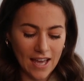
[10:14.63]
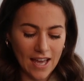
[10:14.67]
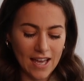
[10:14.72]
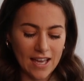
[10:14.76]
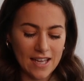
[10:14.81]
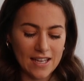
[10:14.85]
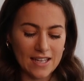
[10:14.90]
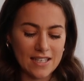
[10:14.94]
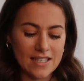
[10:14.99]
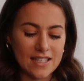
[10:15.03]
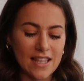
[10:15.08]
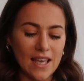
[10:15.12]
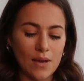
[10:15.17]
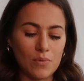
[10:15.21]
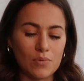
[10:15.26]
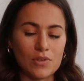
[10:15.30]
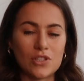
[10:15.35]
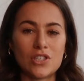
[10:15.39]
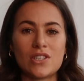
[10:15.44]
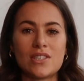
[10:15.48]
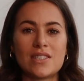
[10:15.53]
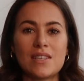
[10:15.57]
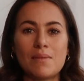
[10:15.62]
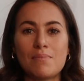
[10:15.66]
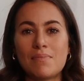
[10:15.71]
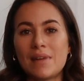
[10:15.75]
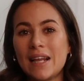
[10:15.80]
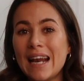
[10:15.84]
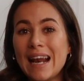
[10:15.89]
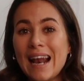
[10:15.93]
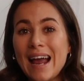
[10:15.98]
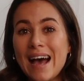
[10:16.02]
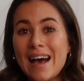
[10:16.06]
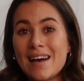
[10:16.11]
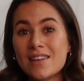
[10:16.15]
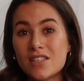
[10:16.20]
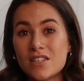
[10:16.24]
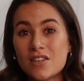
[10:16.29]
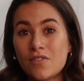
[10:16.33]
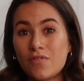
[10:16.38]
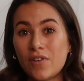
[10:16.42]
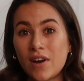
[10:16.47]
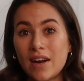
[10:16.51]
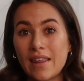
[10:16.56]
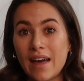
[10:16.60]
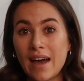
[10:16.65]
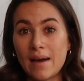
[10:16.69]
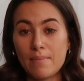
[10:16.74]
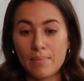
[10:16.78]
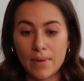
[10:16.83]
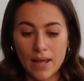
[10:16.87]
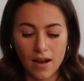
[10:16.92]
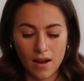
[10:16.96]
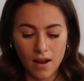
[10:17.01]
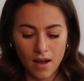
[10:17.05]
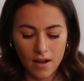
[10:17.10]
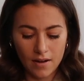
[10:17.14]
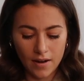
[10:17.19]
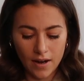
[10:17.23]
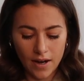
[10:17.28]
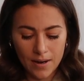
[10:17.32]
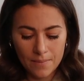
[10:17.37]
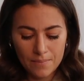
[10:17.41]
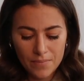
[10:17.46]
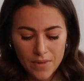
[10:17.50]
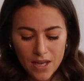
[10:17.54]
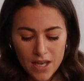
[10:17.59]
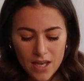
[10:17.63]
and they will just simply last for that bit longer.